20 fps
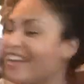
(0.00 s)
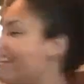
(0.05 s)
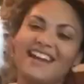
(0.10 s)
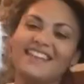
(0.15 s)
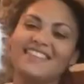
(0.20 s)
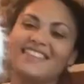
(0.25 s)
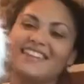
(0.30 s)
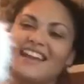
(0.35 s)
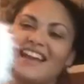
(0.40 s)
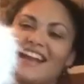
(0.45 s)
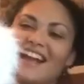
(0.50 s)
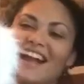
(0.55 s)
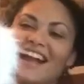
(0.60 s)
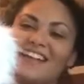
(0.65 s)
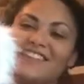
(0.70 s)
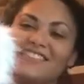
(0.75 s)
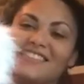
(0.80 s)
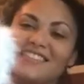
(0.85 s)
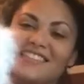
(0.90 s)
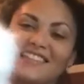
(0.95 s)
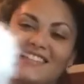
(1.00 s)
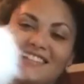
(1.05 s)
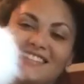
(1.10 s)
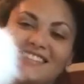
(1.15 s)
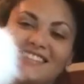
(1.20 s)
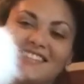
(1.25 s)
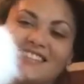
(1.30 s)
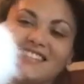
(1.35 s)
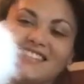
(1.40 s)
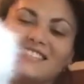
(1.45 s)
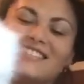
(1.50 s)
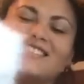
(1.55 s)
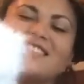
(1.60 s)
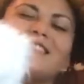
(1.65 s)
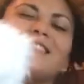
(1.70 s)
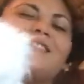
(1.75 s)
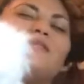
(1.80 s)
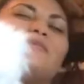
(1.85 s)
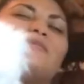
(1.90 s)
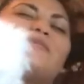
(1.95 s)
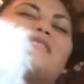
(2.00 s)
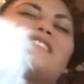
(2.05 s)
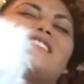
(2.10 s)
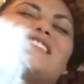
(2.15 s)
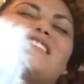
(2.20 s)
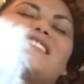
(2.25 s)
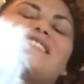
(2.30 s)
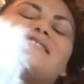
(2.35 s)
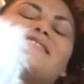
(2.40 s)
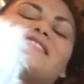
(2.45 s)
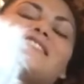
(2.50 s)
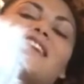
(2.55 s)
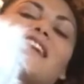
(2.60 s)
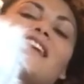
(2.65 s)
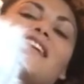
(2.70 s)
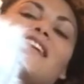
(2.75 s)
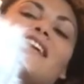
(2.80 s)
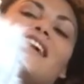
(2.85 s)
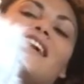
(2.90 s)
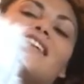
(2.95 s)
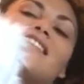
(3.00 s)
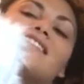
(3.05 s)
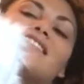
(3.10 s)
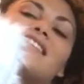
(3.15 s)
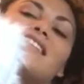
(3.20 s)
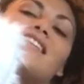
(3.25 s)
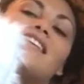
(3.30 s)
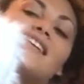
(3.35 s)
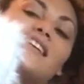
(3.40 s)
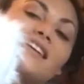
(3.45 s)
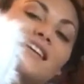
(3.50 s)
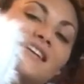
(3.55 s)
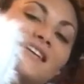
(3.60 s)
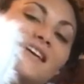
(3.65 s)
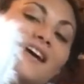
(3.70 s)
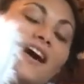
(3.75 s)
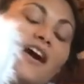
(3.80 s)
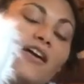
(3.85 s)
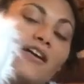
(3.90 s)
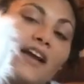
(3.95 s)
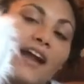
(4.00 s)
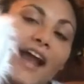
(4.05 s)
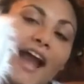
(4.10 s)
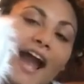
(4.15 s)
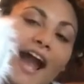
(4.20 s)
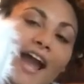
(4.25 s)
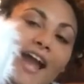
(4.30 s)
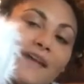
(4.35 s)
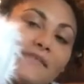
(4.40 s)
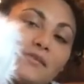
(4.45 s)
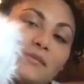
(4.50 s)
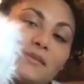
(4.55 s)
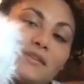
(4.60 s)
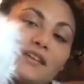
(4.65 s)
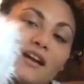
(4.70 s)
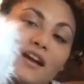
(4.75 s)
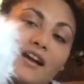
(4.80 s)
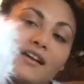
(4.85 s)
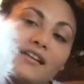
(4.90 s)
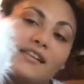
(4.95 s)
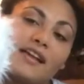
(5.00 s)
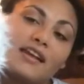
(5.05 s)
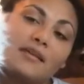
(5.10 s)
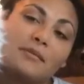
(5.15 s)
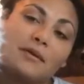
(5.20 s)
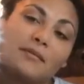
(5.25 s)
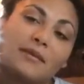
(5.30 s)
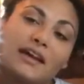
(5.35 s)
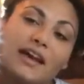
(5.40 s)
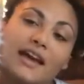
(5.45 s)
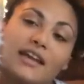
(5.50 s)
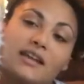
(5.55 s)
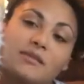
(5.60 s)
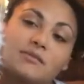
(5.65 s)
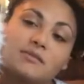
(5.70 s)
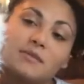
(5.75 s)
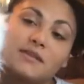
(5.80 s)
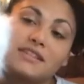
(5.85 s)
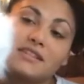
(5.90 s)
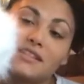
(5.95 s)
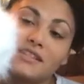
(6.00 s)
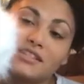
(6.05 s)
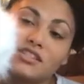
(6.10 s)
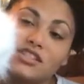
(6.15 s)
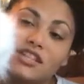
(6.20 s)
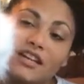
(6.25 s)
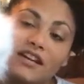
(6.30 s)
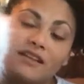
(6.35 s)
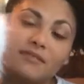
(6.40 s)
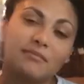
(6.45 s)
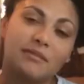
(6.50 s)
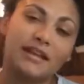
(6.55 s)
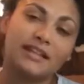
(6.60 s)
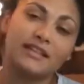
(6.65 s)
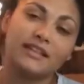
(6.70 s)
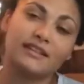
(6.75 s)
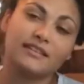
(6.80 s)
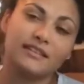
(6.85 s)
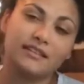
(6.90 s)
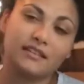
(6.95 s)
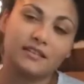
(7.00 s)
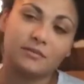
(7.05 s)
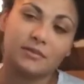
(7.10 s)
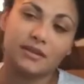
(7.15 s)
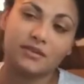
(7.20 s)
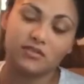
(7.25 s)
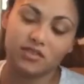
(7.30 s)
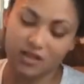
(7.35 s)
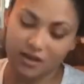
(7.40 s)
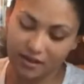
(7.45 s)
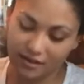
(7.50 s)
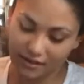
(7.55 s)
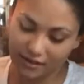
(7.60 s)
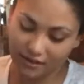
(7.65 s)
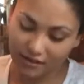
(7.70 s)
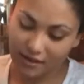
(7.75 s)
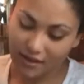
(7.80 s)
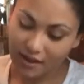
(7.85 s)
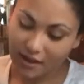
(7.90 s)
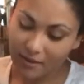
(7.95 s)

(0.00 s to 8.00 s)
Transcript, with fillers: And then I got this super cute chair, guys. Okay, I haven't been talking a lot about my items, but this chair might need a little bit of talking.